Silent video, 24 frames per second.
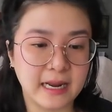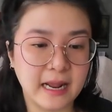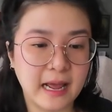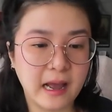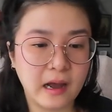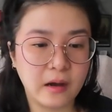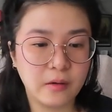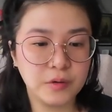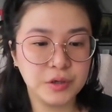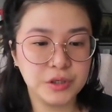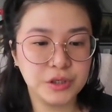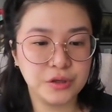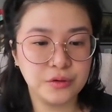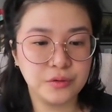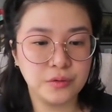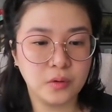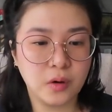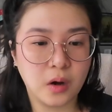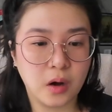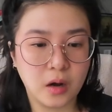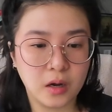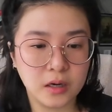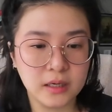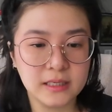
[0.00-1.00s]
How would
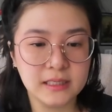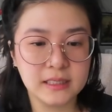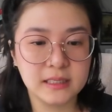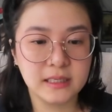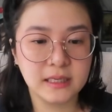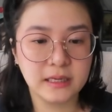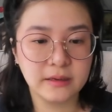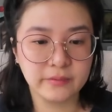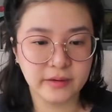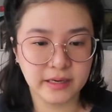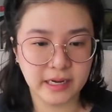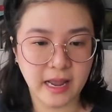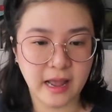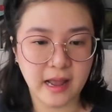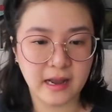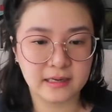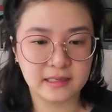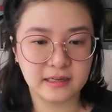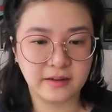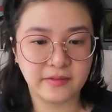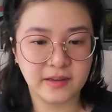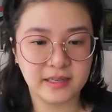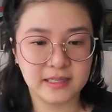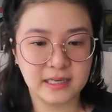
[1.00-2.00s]
you honestly
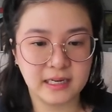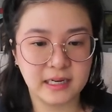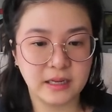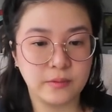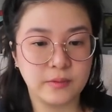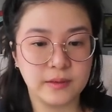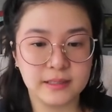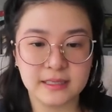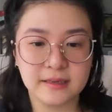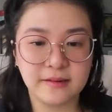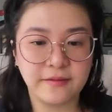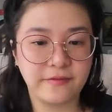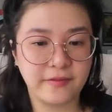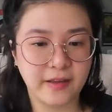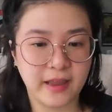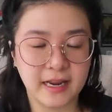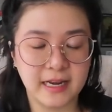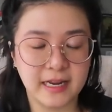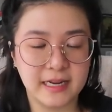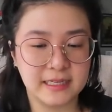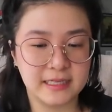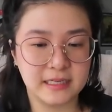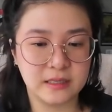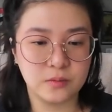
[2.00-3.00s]
react if he said he wasn't a
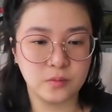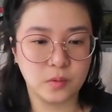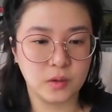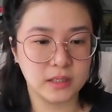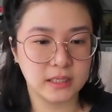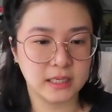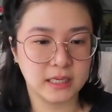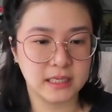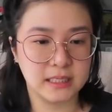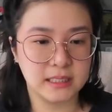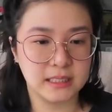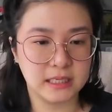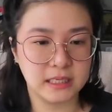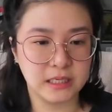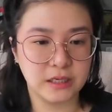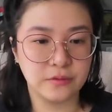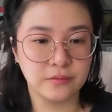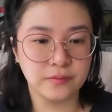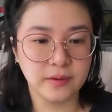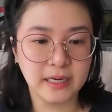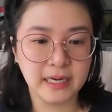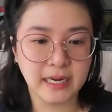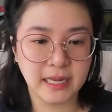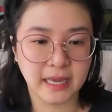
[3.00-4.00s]
fan and didn't want to continue
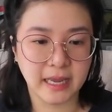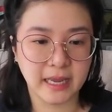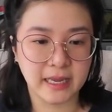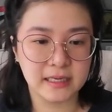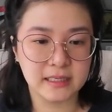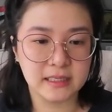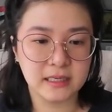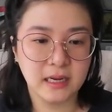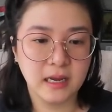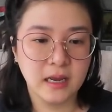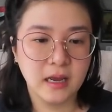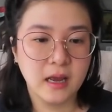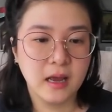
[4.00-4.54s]
reading it?